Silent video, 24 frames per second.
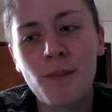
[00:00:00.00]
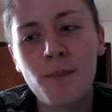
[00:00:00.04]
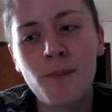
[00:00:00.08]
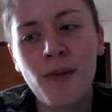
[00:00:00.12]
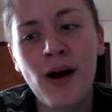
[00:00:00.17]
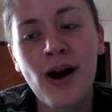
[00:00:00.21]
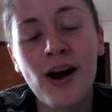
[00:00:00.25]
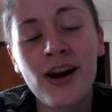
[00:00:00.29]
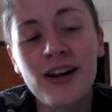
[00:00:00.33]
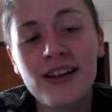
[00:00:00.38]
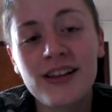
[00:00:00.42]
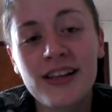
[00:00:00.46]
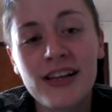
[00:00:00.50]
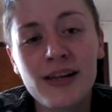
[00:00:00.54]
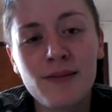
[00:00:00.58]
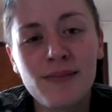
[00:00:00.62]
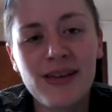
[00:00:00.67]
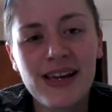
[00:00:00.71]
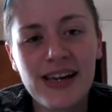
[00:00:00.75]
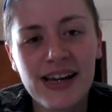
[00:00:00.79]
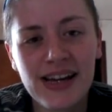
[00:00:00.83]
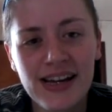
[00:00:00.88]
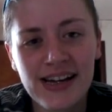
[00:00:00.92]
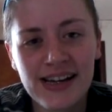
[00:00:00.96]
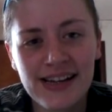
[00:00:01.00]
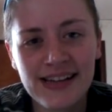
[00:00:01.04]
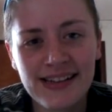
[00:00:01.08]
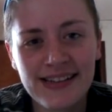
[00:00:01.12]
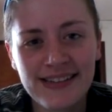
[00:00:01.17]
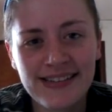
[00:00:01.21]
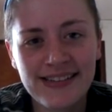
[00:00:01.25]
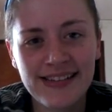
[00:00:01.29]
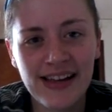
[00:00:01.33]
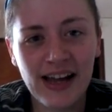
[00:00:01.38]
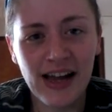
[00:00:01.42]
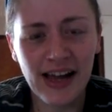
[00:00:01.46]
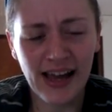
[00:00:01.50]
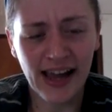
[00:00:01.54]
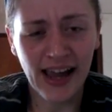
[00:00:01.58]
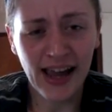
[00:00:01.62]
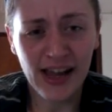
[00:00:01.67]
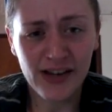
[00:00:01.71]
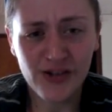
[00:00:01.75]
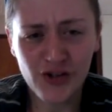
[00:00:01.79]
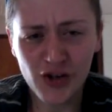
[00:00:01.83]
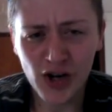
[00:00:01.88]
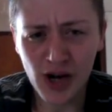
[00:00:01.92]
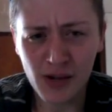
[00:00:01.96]
partly because
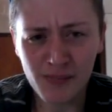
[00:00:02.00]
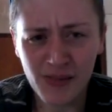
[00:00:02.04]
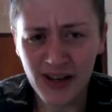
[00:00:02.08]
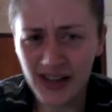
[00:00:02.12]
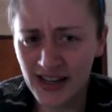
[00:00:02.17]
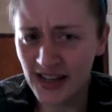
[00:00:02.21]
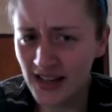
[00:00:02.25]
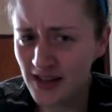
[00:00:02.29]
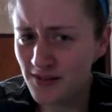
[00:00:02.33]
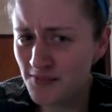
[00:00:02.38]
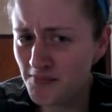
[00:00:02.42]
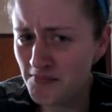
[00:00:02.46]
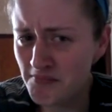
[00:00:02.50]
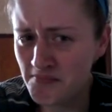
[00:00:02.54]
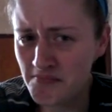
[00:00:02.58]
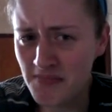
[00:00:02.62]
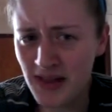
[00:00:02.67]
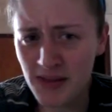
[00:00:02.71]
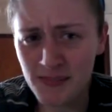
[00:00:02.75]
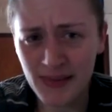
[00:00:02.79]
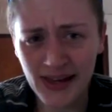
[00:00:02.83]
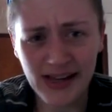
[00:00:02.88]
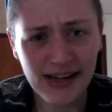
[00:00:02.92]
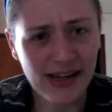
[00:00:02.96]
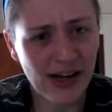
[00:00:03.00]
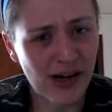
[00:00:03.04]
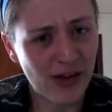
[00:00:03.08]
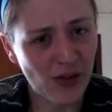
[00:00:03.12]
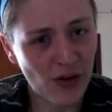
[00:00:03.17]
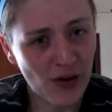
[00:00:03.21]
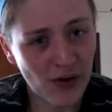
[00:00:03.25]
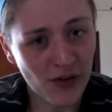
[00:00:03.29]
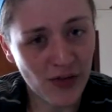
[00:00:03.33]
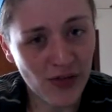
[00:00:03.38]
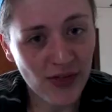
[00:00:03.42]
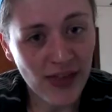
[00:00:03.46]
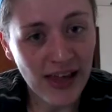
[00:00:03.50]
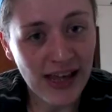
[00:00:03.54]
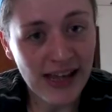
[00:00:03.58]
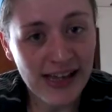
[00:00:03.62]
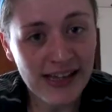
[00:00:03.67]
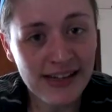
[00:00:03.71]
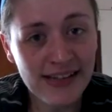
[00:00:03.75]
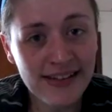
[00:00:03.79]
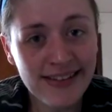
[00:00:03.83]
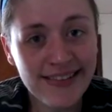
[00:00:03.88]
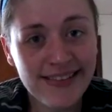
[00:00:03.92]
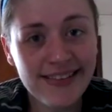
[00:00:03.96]
head trauma can mimic other
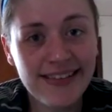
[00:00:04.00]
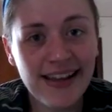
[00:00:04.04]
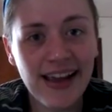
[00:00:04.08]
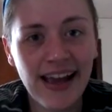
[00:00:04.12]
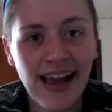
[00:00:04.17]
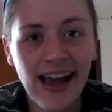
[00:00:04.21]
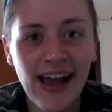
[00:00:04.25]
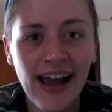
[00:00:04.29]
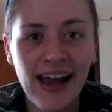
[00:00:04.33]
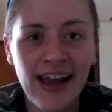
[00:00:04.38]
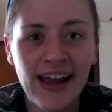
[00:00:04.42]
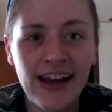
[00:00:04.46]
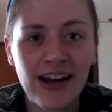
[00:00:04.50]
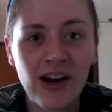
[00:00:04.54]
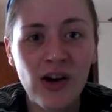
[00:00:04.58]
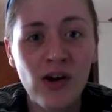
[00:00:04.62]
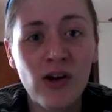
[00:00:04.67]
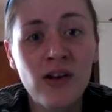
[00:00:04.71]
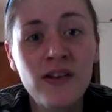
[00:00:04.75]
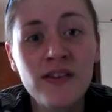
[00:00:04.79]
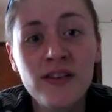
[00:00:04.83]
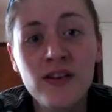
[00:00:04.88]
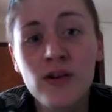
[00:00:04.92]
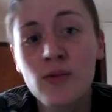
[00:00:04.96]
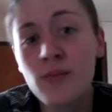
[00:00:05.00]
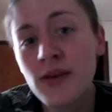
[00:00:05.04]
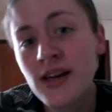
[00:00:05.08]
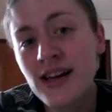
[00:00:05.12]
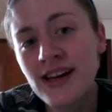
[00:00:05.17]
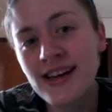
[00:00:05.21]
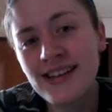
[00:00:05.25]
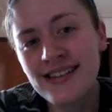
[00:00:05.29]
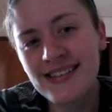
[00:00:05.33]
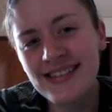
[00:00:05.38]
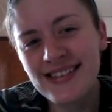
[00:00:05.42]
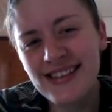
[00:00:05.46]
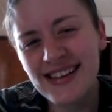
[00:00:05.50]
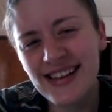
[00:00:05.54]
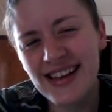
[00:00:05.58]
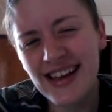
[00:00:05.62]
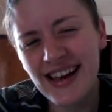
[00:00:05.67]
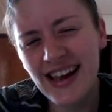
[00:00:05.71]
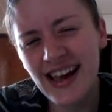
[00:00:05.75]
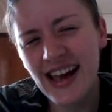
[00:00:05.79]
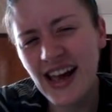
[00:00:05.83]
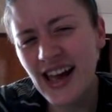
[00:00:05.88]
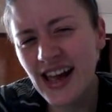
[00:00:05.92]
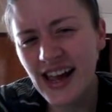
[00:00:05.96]
things, and also because
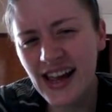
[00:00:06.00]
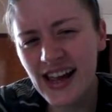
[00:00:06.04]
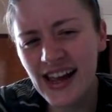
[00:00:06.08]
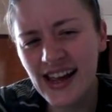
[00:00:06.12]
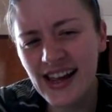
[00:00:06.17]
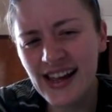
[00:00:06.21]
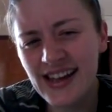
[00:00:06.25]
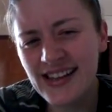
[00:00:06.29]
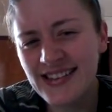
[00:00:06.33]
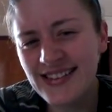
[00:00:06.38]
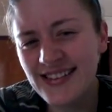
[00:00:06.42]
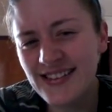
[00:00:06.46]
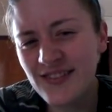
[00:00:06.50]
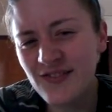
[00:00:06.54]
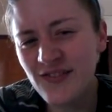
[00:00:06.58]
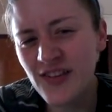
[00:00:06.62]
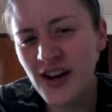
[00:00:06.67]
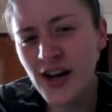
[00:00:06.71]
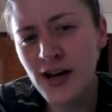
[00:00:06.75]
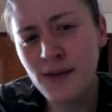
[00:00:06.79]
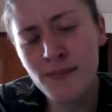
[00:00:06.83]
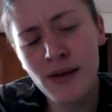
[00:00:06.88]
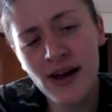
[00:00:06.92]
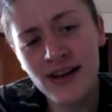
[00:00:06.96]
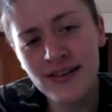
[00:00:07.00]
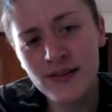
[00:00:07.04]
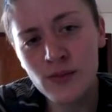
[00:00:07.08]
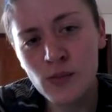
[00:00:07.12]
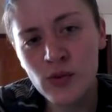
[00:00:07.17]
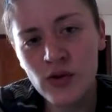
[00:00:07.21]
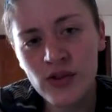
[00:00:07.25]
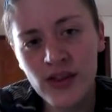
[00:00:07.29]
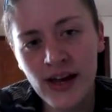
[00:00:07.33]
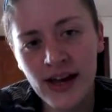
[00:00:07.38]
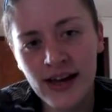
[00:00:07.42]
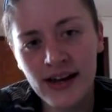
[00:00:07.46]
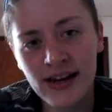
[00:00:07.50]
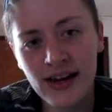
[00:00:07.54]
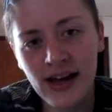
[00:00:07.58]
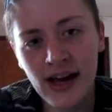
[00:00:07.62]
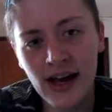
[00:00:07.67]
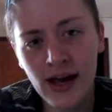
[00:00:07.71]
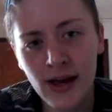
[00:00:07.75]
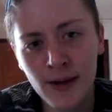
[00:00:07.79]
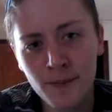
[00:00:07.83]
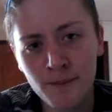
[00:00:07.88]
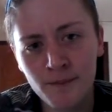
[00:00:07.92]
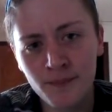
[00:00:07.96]
it's very possible that
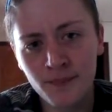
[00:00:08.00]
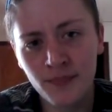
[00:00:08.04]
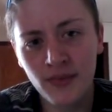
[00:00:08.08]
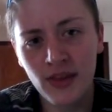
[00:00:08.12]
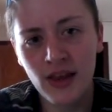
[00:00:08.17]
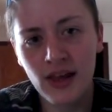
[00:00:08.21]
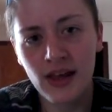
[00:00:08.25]
I'm